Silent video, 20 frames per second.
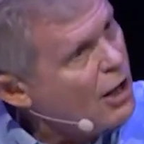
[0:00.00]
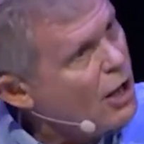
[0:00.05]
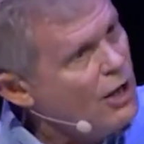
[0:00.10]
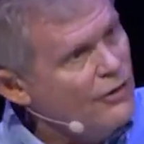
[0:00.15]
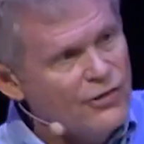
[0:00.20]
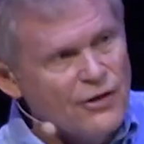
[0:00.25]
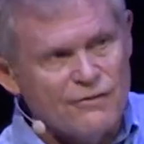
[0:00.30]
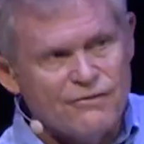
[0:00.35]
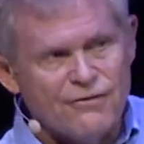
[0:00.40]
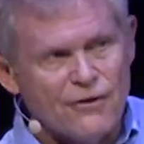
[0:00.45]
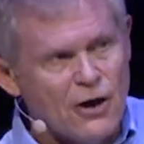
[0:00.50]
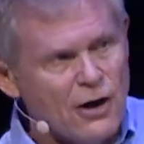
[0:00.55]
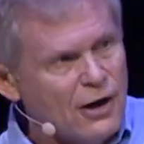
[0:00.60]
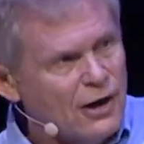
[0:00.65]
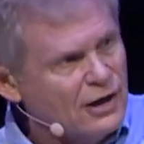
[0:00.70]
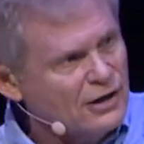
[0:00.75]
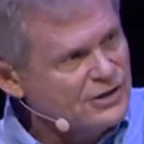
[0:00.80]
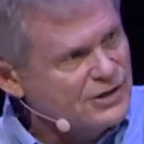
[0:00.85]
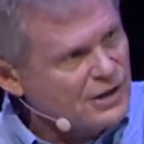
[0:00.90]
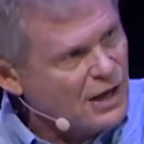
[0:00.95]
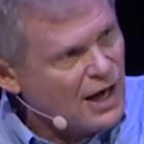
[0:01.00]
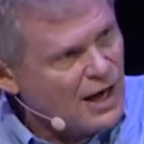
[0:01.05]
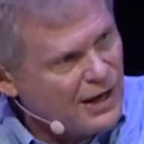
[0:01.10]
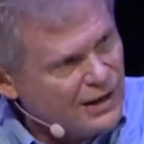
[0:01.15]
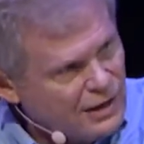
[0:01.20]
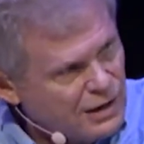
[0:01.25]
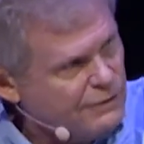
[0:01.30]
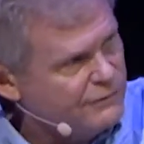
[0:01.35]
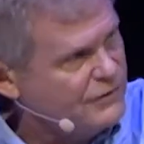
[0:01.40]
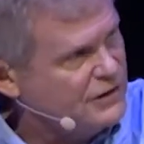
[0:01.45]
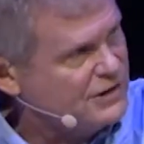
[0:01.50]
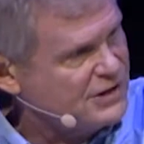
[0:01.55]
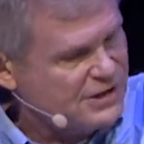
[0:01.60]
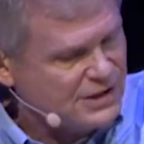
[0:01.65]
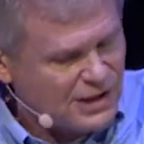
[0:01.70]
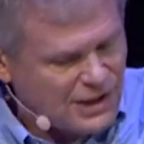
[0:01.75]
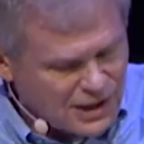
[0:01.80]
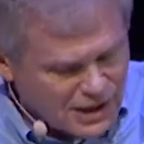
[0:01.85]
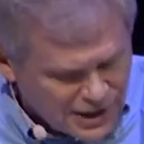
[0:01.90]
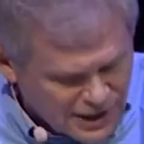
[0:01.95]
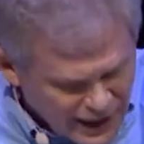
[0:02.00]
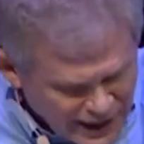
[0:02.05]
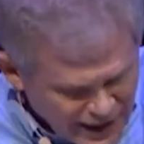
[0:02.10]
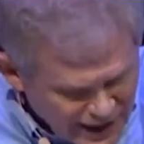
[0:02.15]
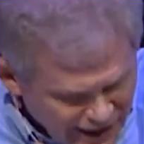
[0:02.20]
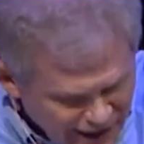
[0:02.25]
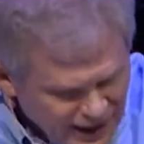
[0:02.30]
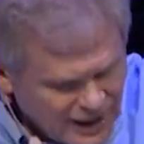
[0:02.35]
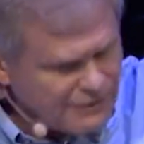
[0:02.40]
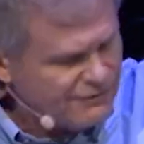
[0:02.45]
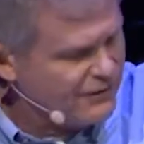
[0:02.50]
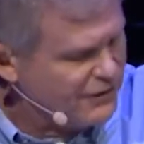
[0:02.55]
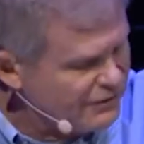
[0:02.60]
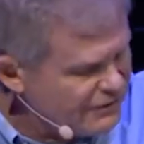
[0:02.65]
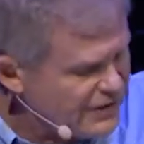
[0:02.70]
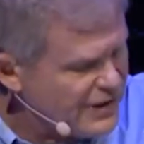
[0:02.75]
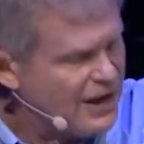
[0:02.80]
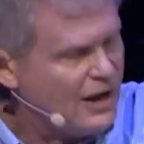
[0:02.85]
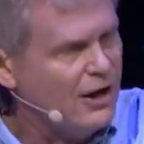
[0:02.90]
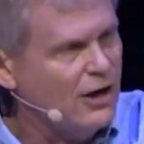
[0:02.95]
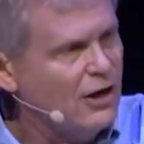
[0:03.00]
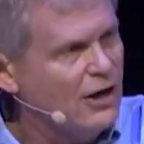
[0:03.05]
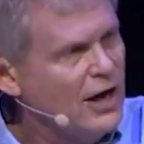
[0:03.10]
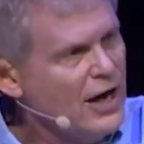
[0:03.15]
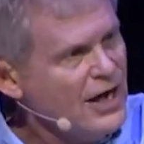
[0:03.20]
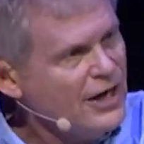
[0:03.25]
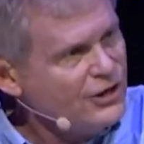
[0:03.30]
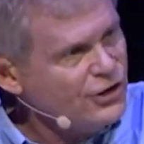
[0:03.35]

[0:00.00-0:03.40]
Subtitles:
on the far side of the sea, even there,